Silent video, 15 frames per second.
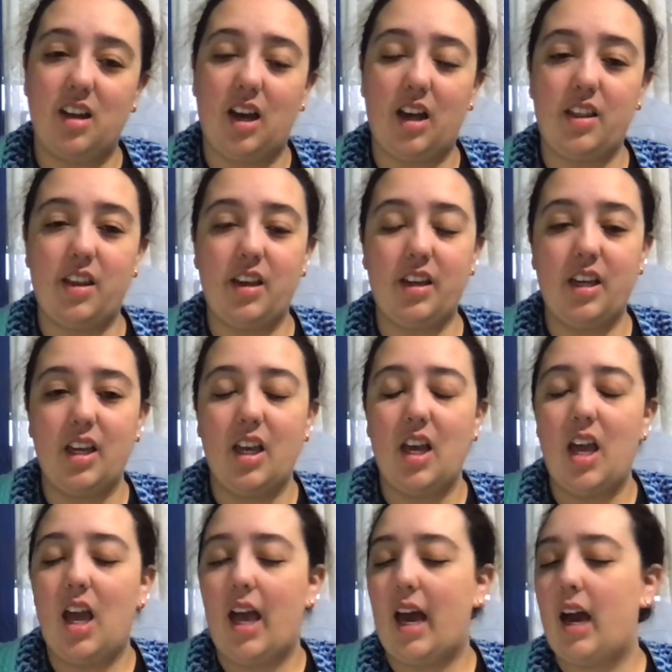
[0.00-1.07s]
I think,
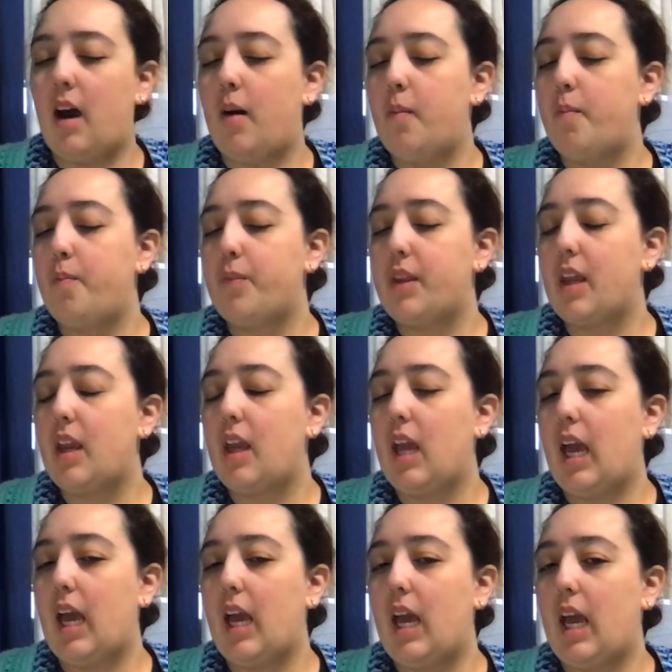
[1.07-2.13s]
and
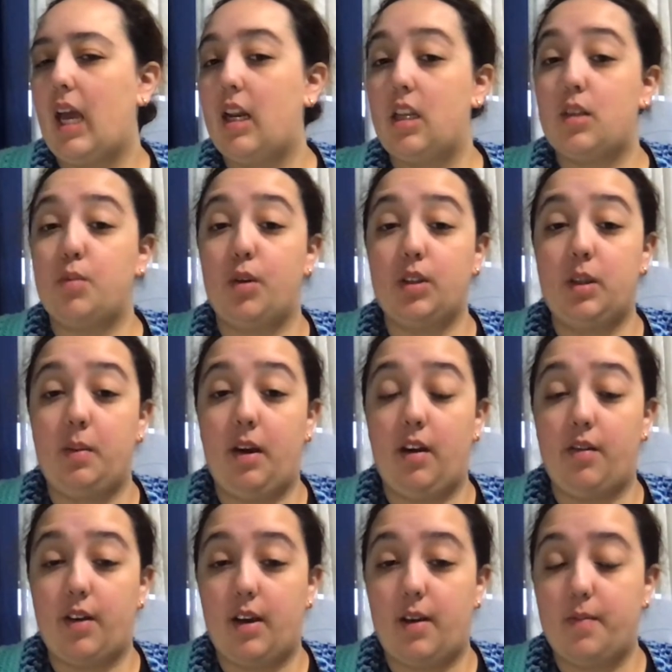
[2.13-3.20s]
it's
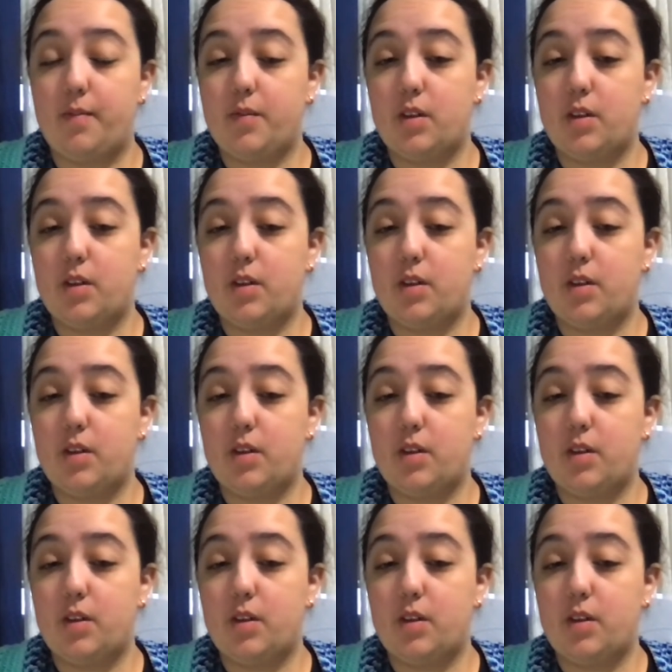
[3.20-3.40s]
multi-POV.